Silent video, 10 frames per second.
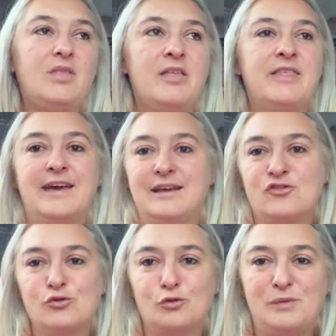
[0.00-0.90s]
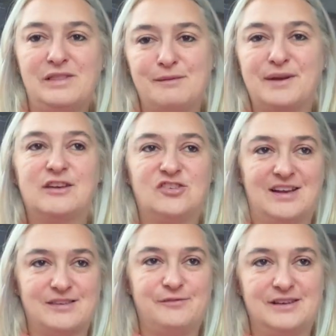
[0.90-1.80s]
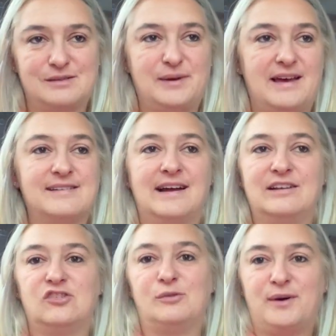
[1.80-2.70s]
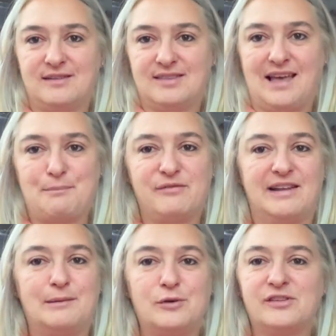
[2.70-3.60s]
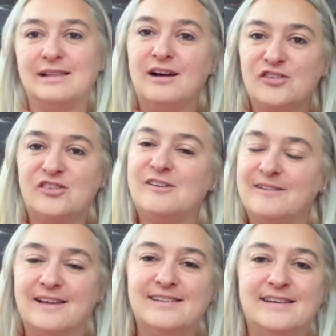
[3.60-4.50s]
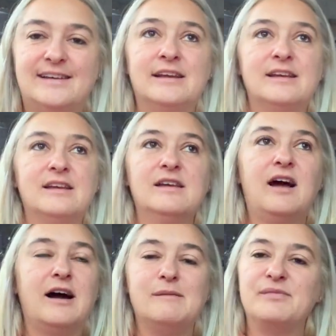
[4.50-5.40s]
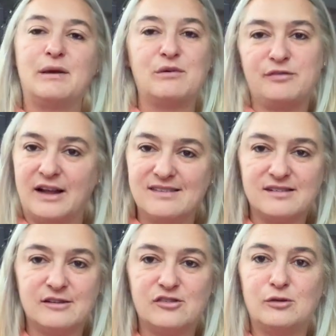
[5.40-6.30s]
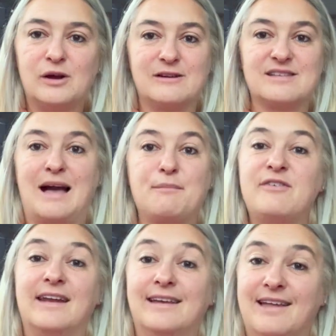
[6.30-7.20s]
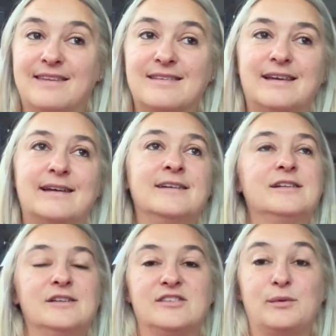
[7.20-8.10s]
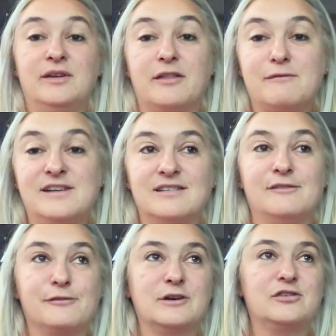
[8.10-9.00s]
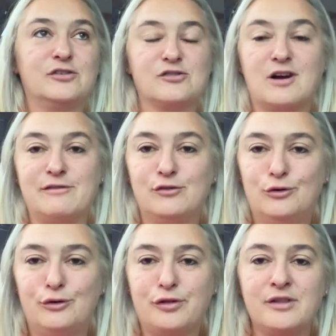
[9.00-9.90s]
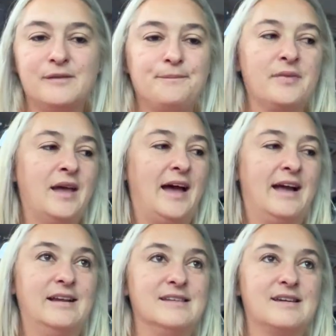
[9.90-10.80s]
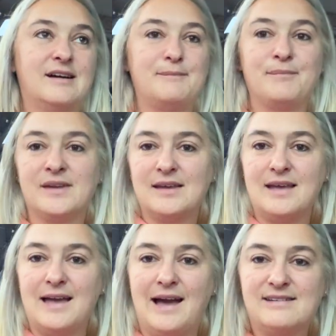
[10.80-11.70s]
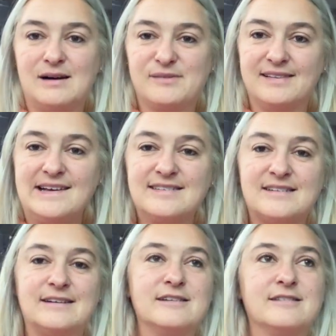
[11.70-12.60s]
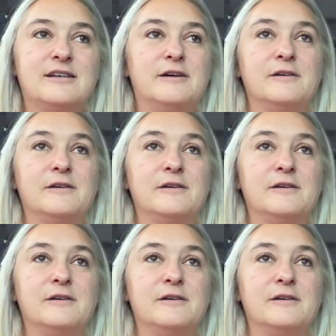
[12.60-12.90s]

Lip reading: they assured me that because she has a fixed bed and she passed the camper van MOT last year and they did it, they were fine to do her as a camper van again this year. So another reason for us to drive north and head up to Leicester. So